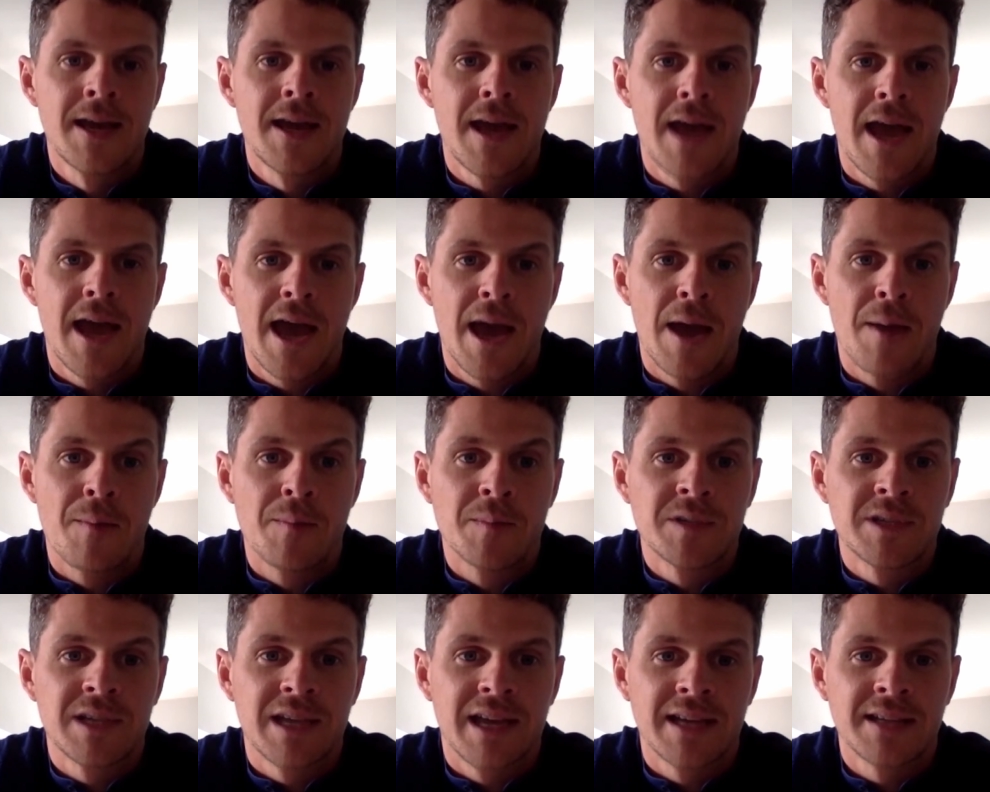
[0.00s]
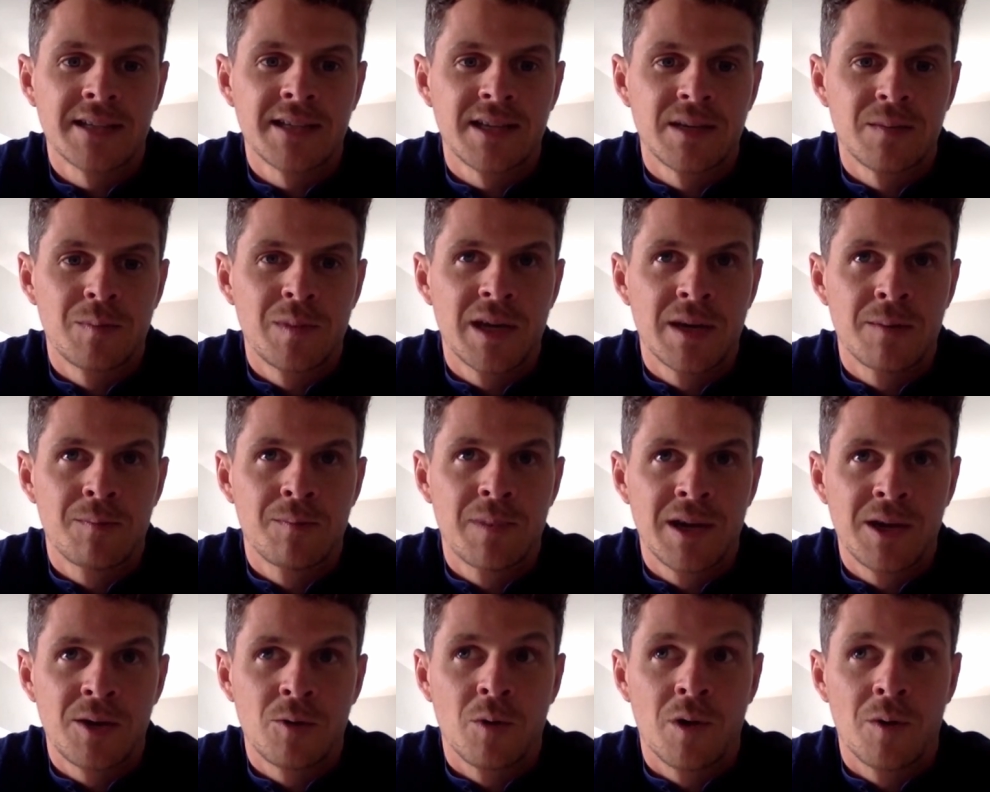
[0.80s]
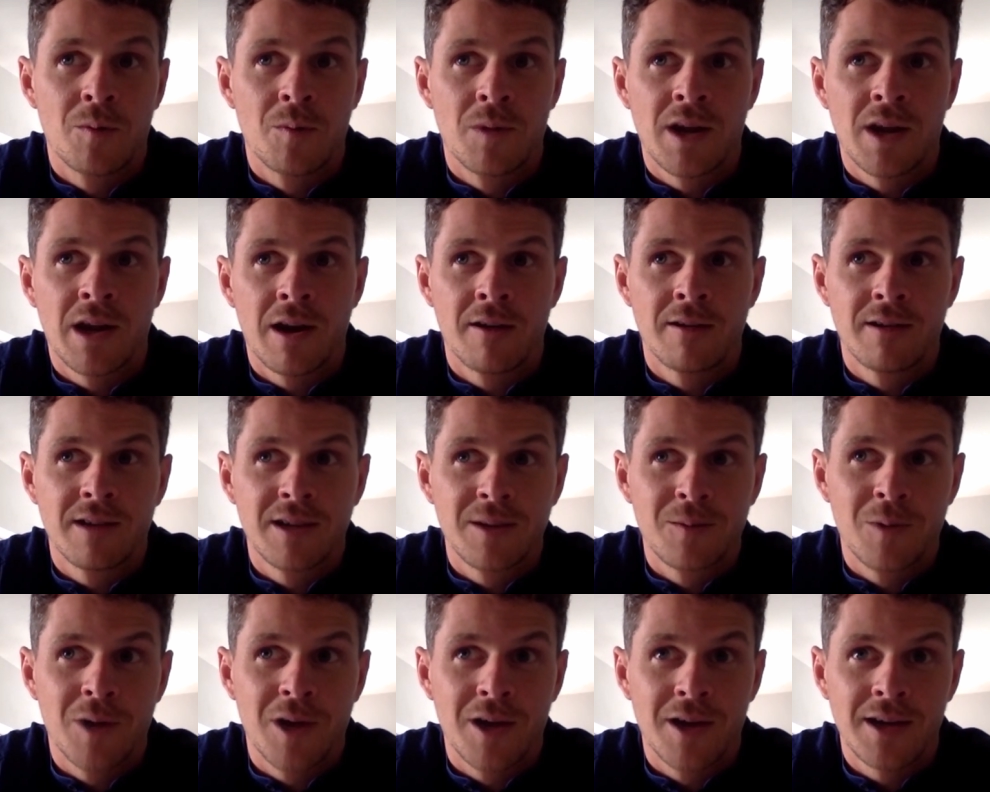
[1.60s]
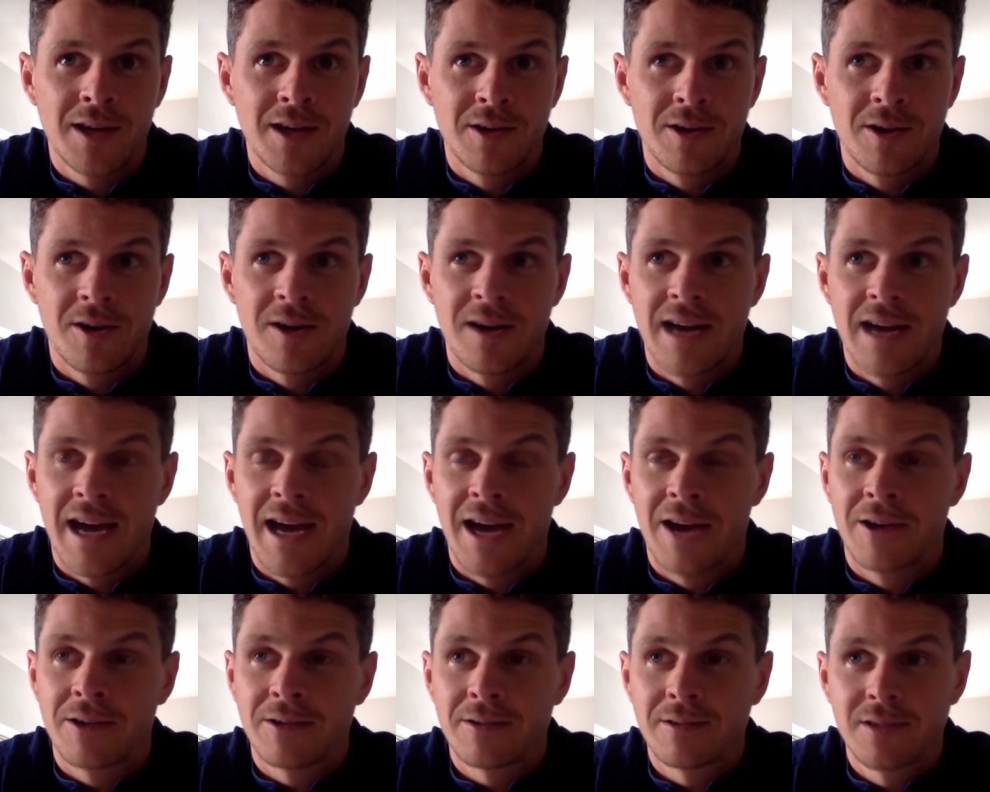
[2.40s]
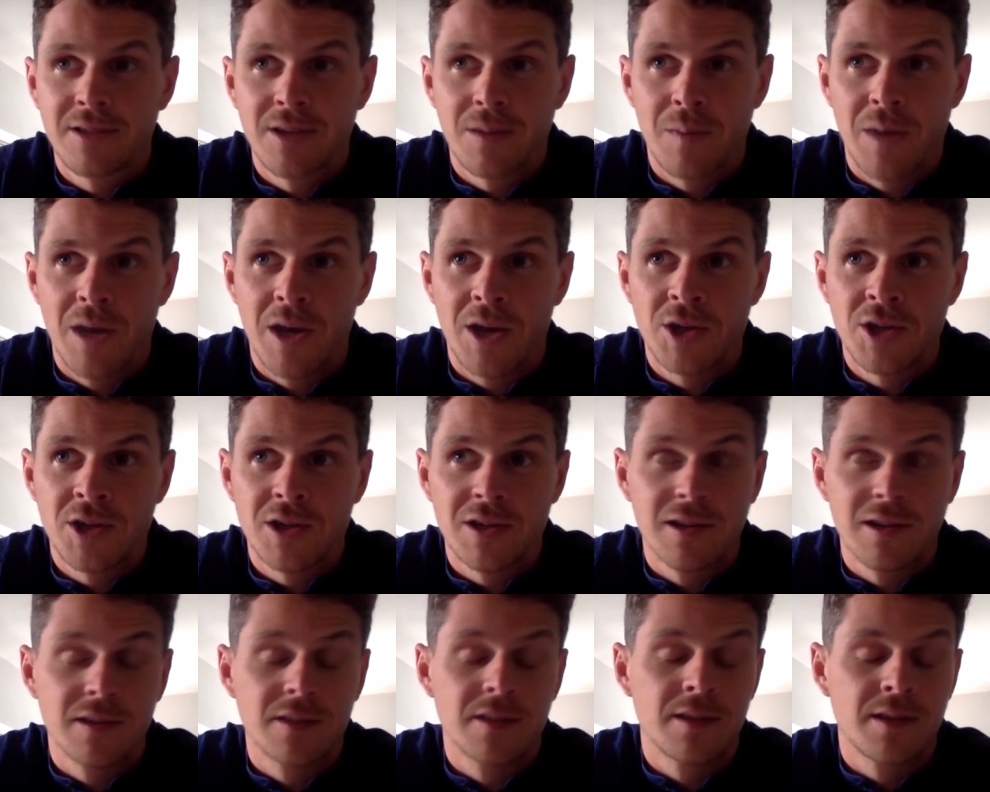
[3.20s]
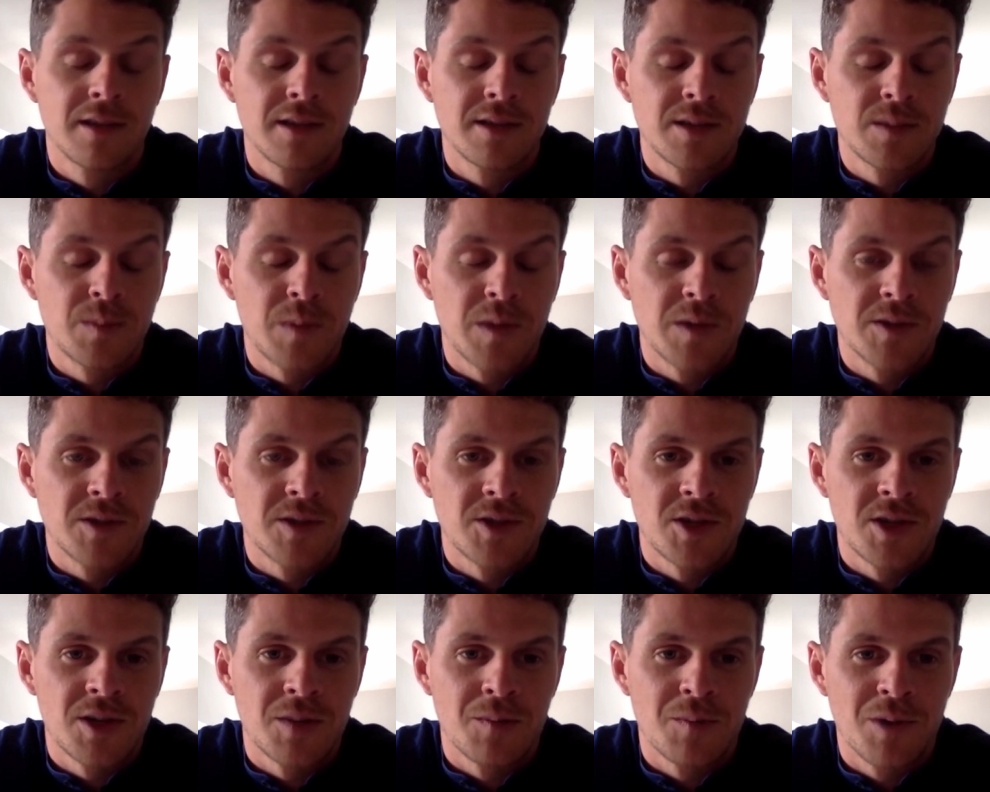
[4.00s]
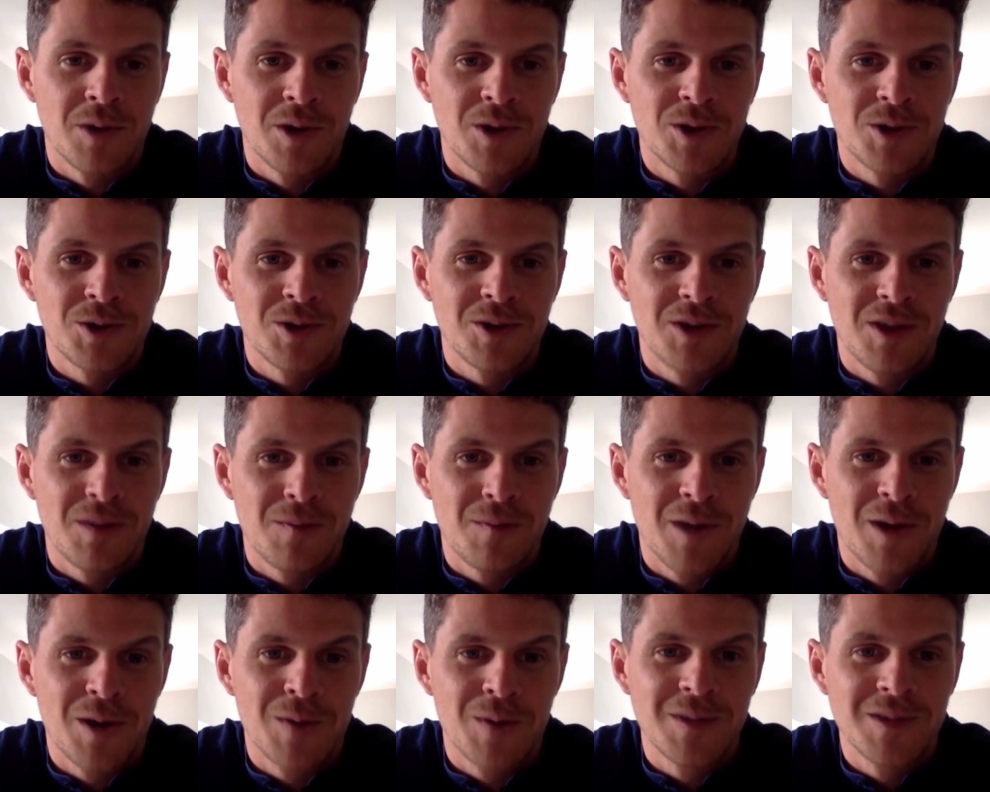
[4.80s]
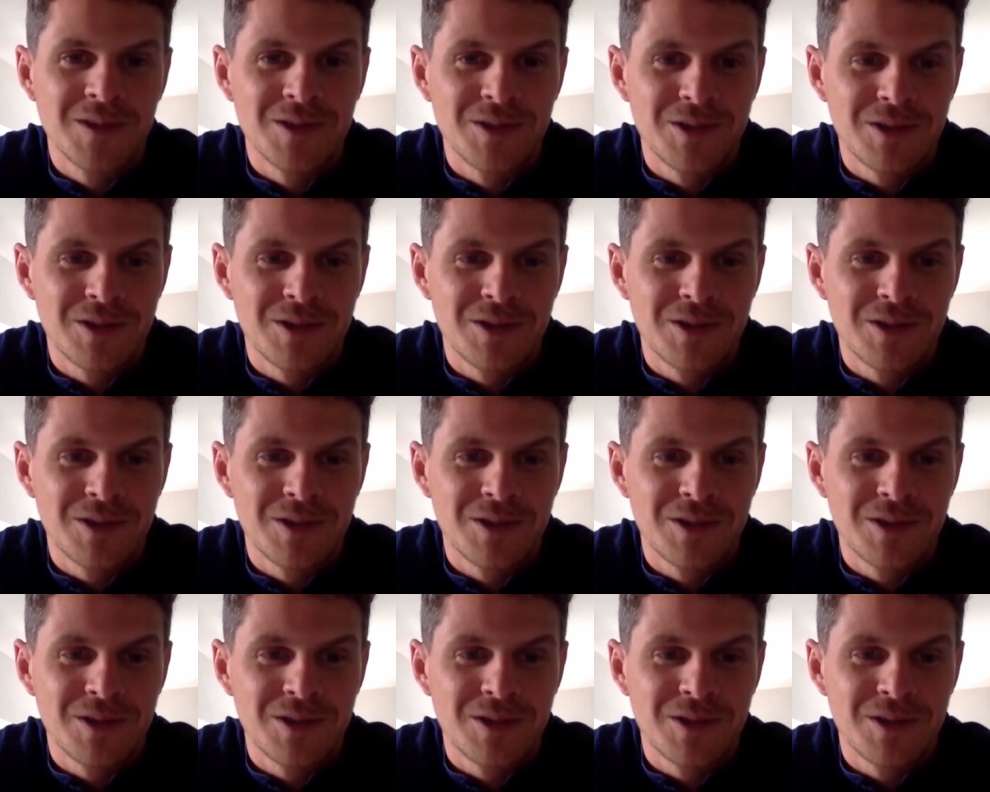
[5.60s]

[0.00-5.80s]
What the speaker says: So that's going to be a big one. We're currently working on our commercial and sponsorship brochure at the moment.